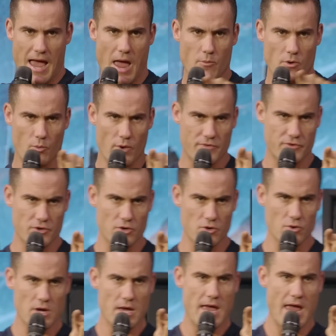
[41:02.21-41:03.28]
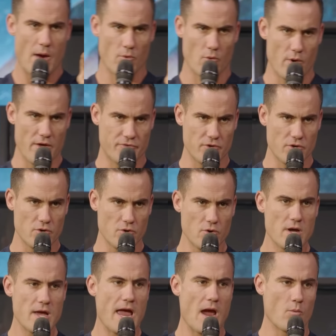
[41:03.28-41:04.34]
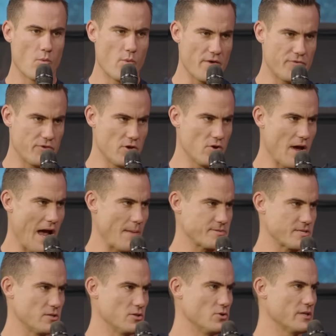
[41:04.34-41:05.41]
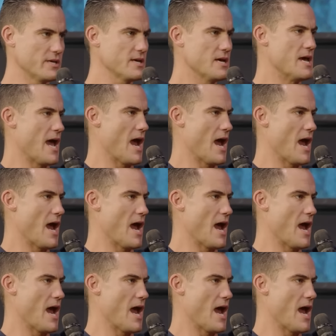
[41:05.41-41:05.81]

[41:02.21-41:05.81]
And we're with you, and we're with you, and we're with you, absolutely.